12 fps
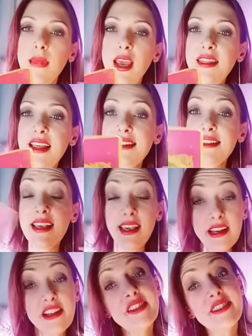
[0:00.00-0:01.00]
And that's,
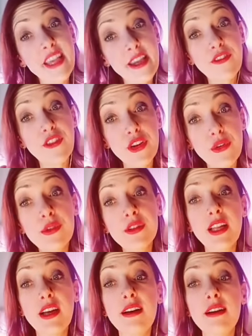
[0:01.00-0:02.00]
it is safe for you to
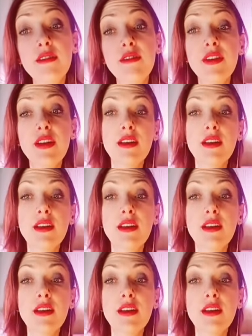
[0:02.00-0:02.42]
love.